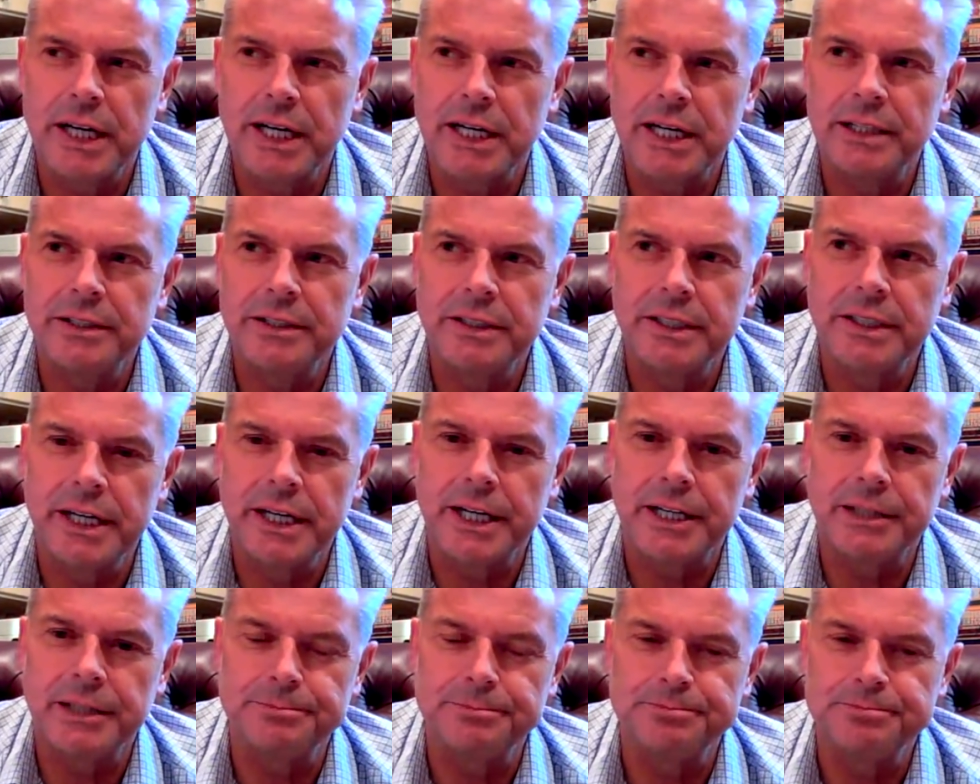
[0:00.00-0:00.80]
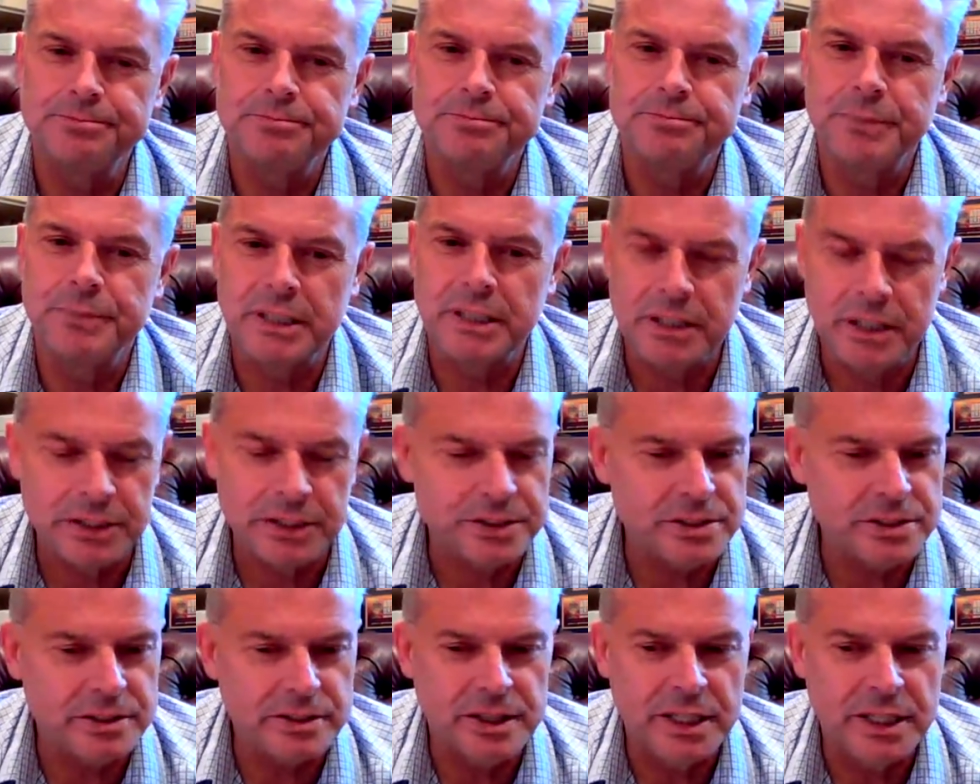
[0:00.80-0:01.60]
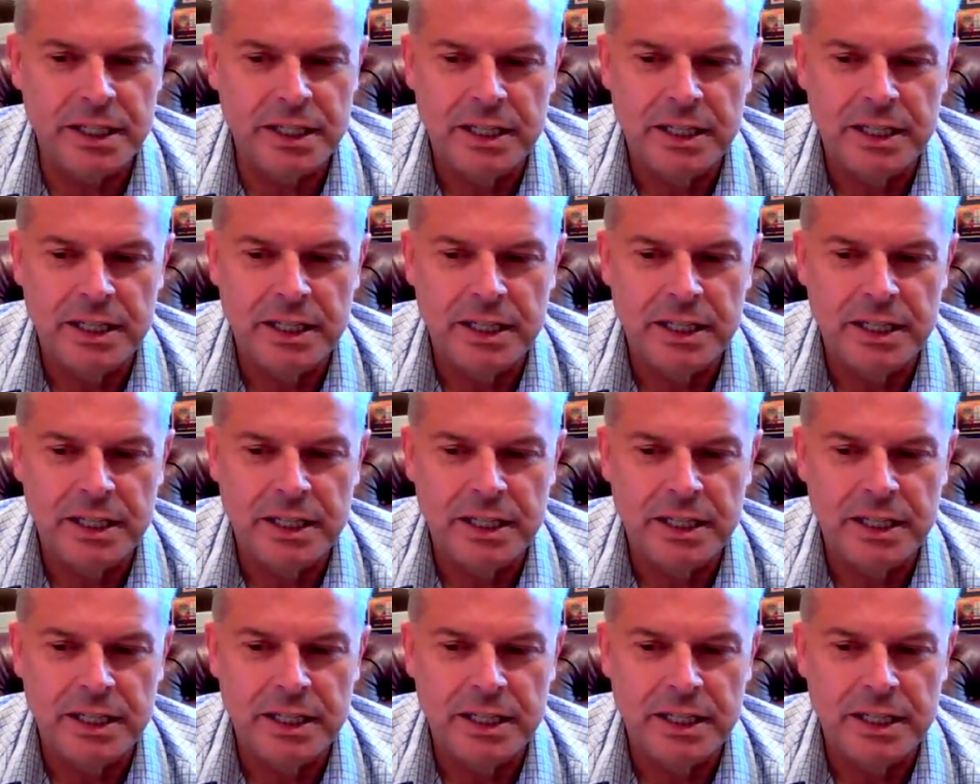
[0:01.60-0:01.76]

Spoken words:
And but listen,